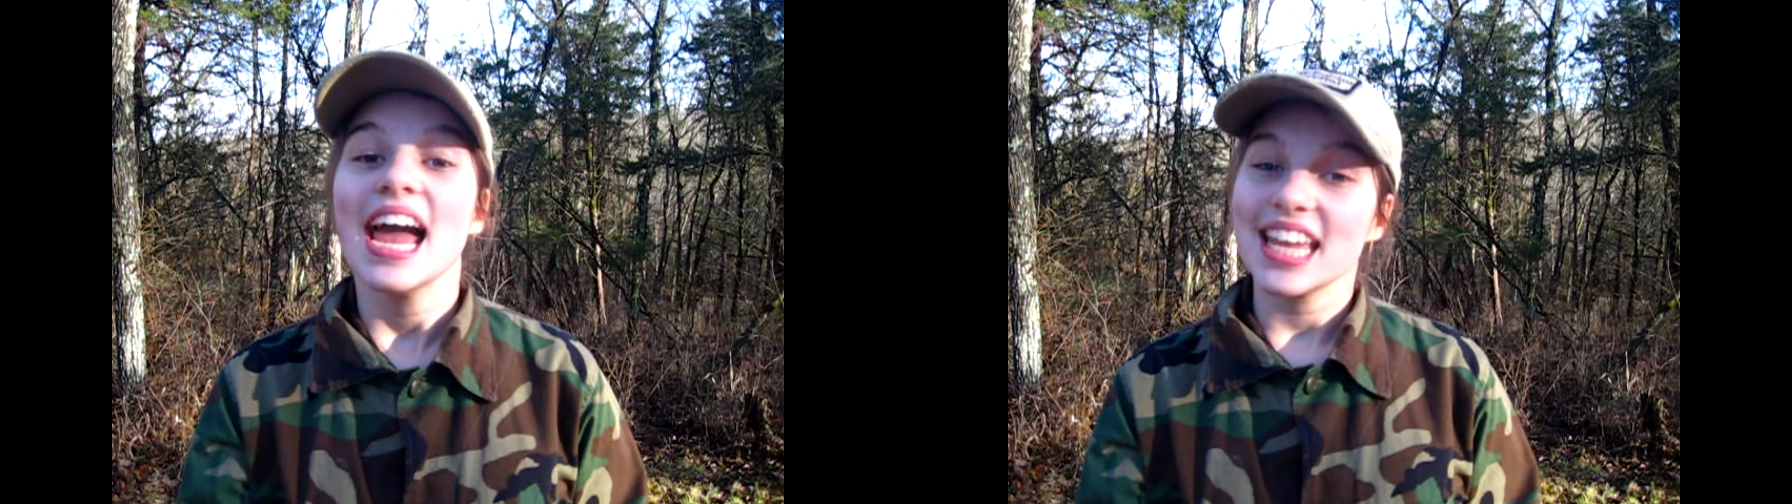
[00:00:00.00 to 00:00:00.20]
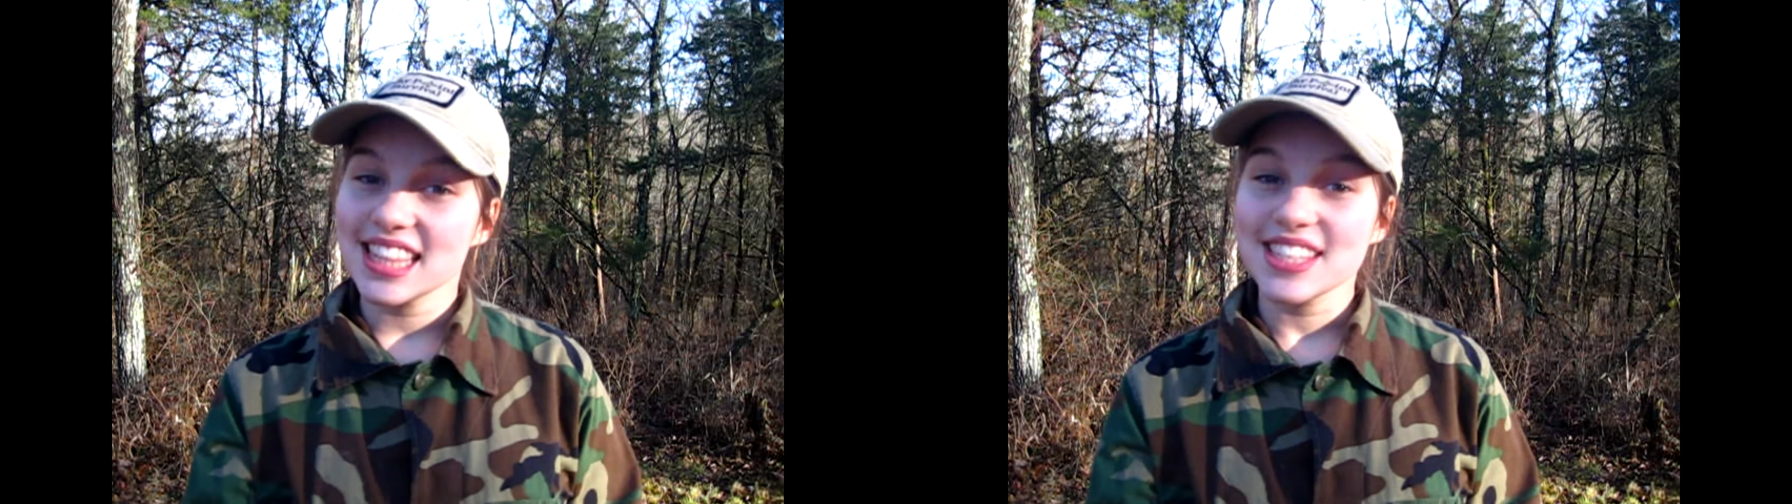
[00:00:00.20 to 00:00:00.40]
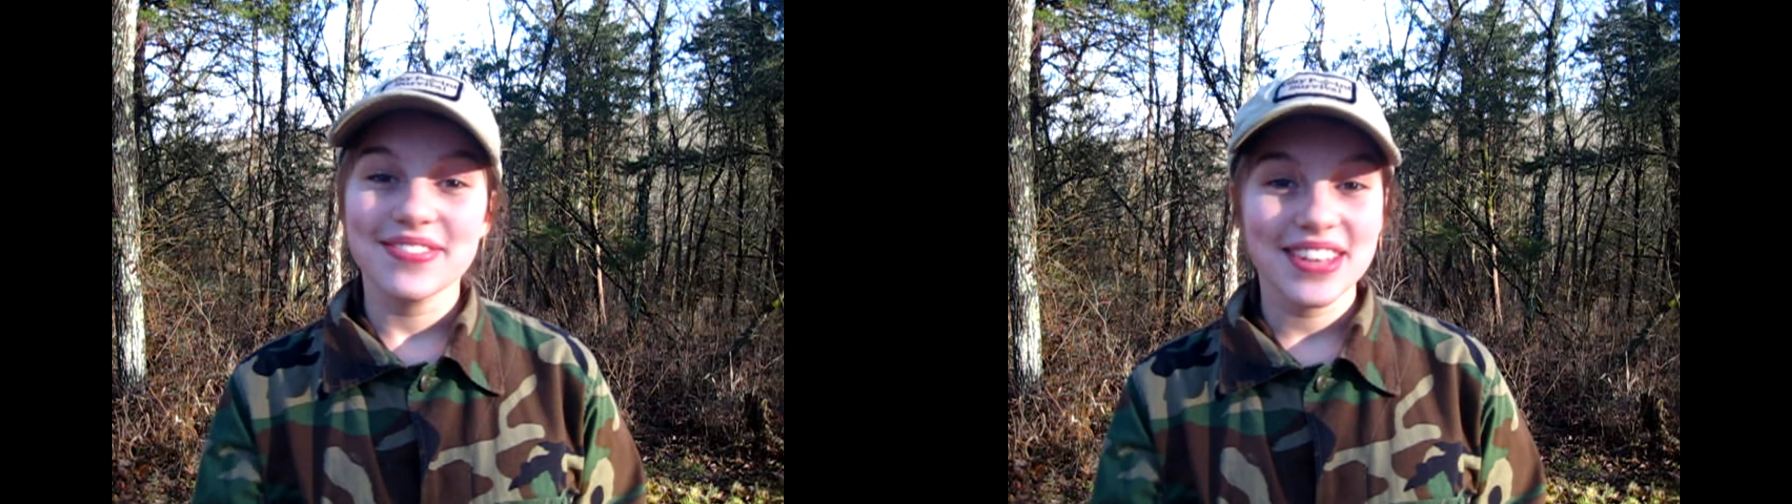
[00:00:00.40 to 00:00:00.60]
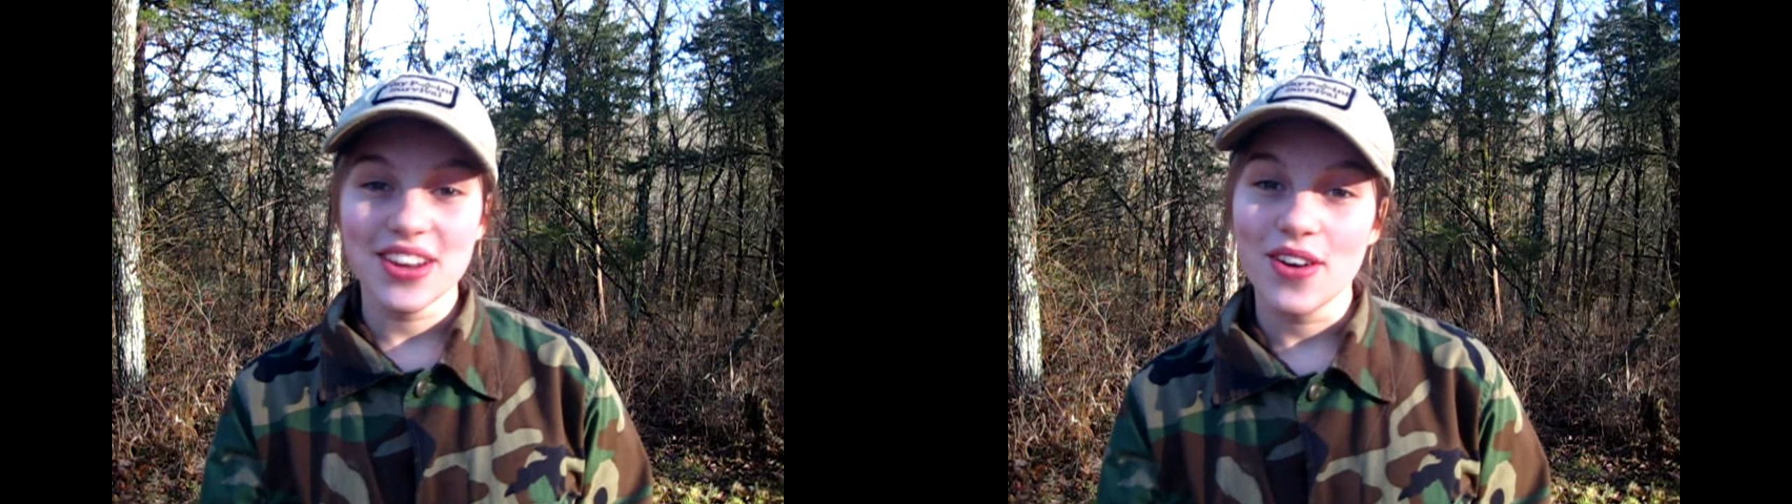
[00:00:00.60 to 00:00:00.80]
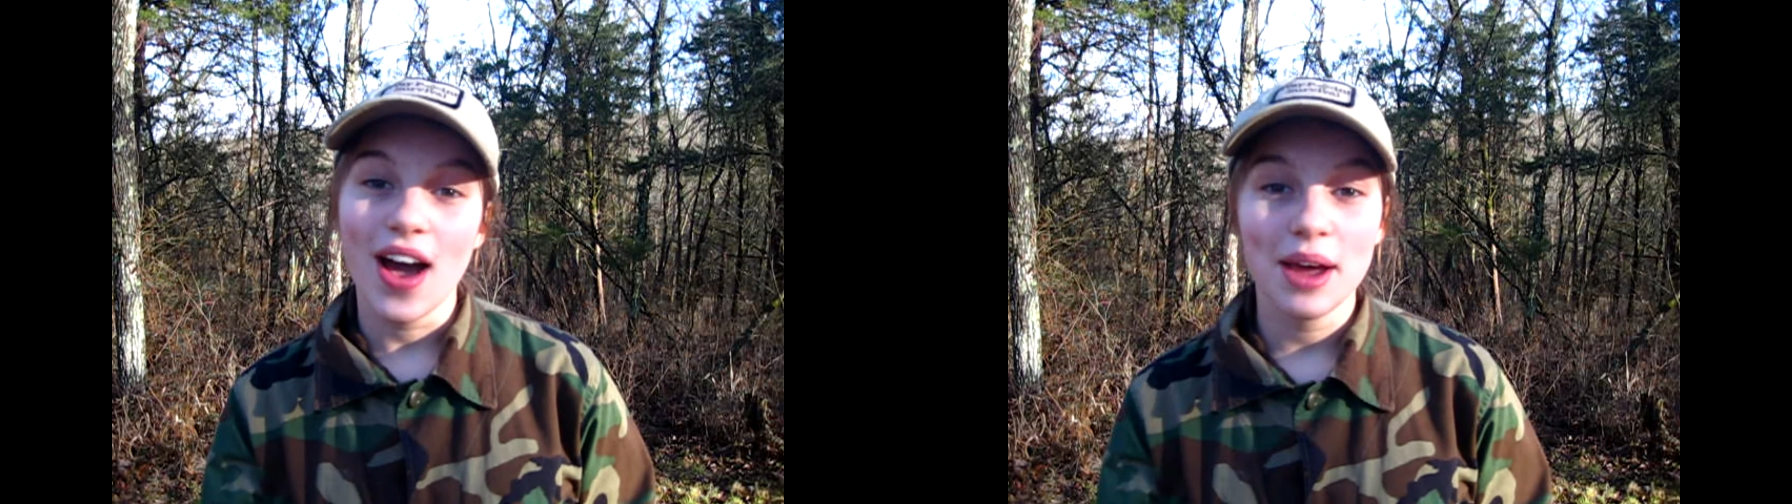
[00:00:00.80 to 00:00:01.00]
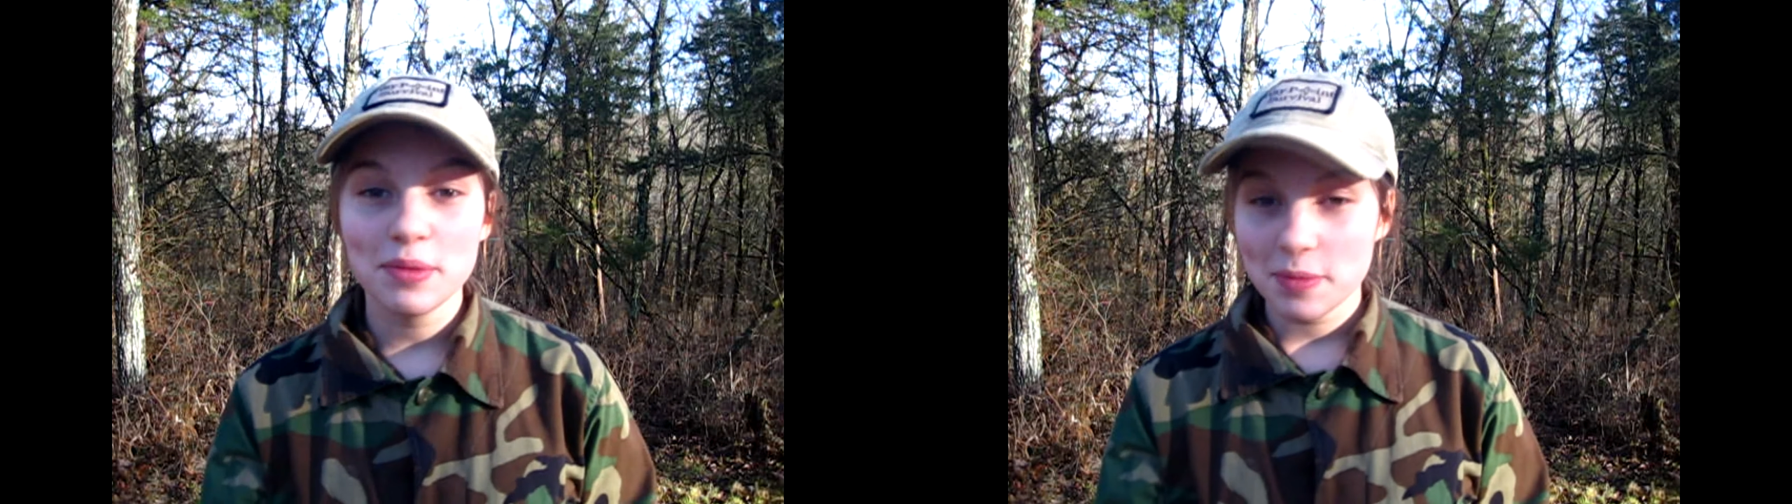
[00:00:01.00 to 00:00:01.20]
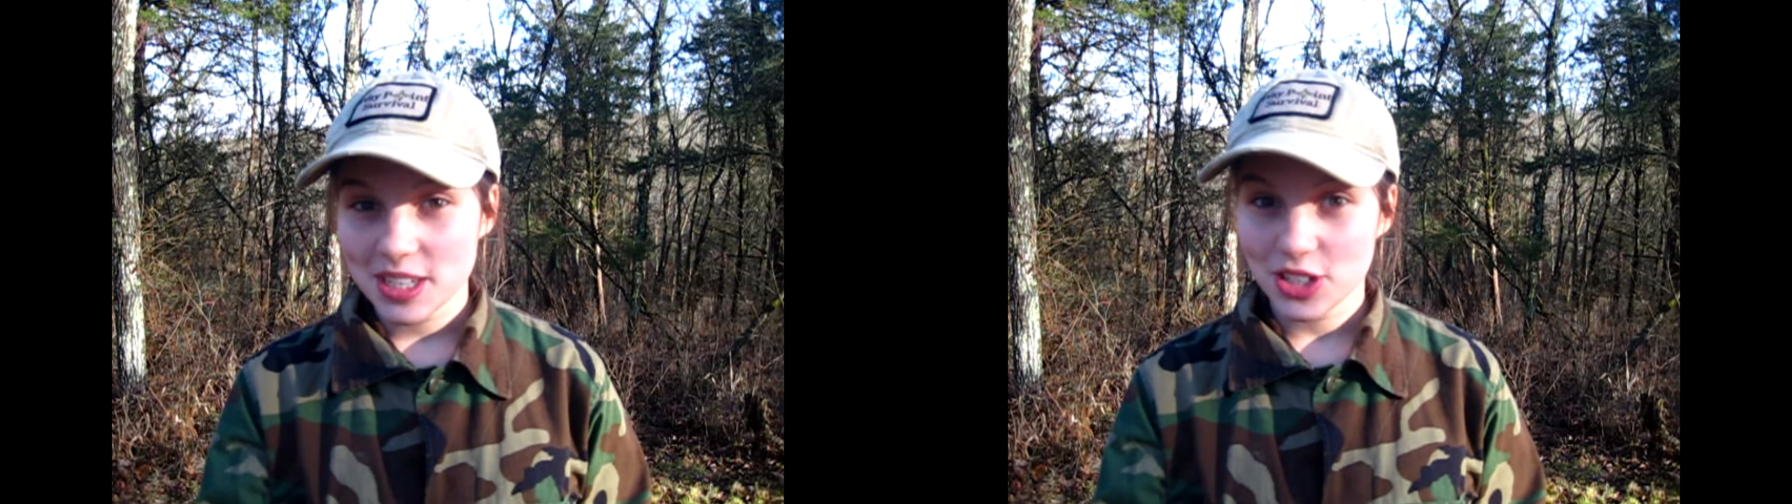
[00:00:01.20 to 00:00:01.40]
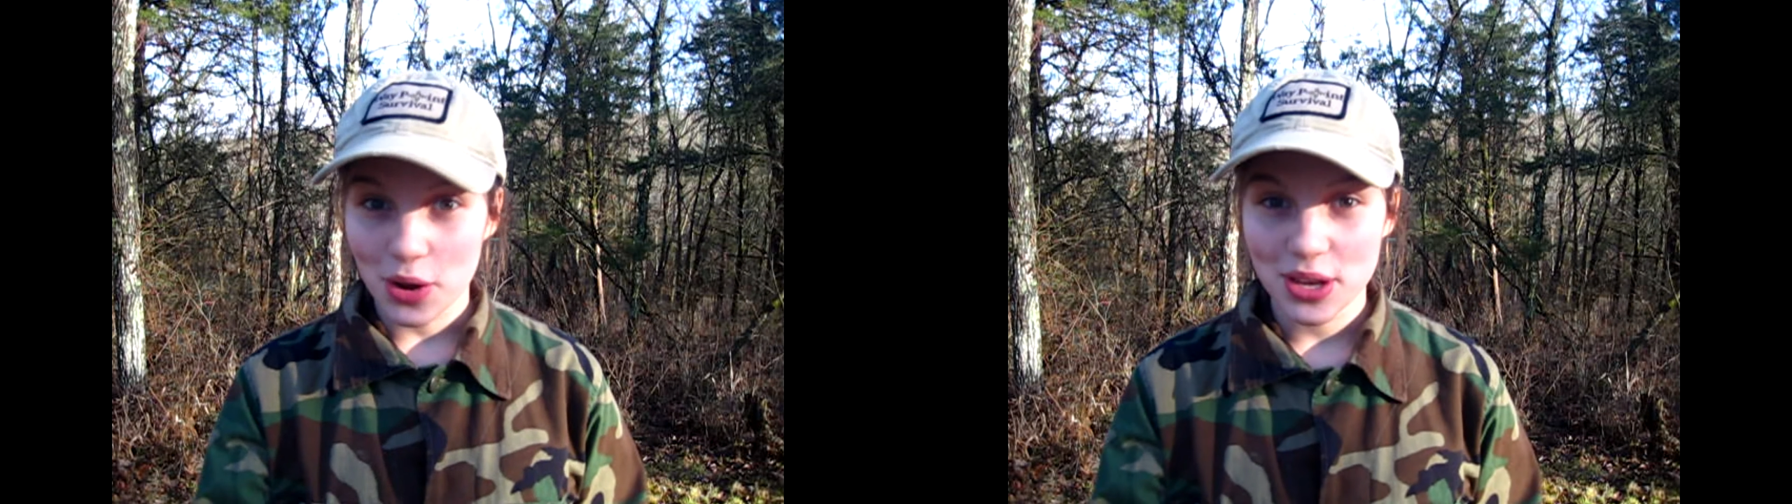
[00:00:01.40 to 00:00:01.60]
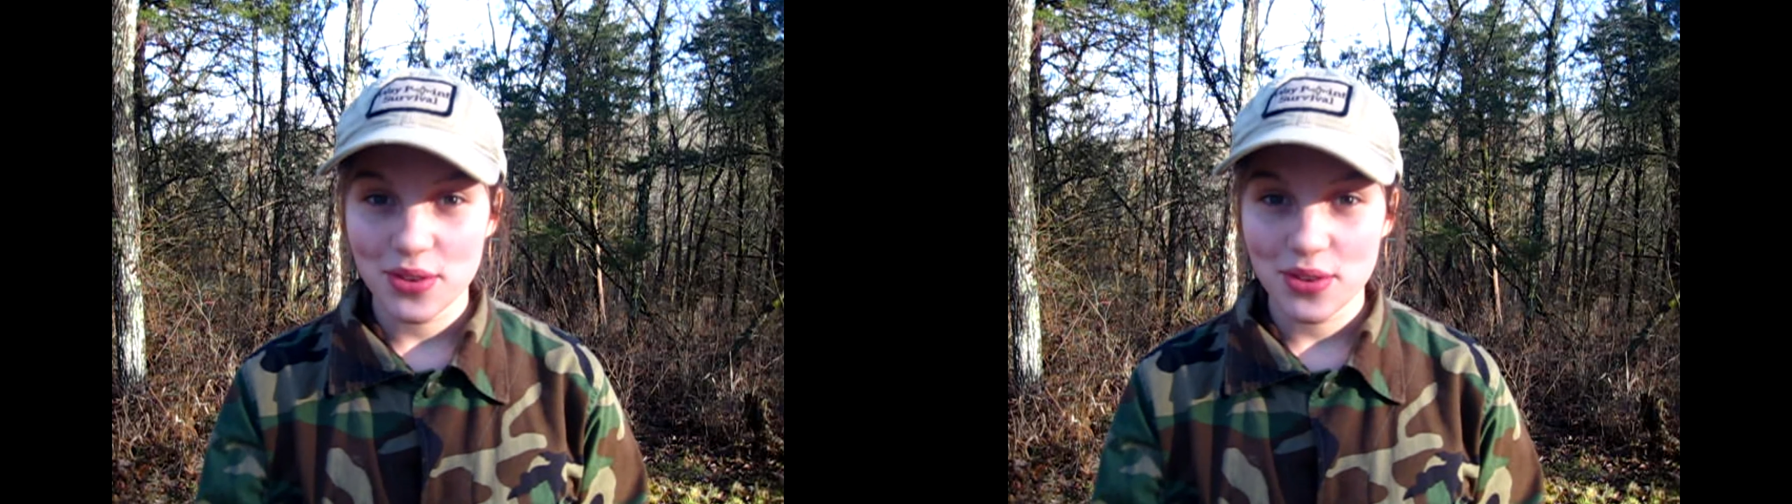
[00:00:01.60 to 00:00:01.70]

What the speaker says: In this video I'm going to be showing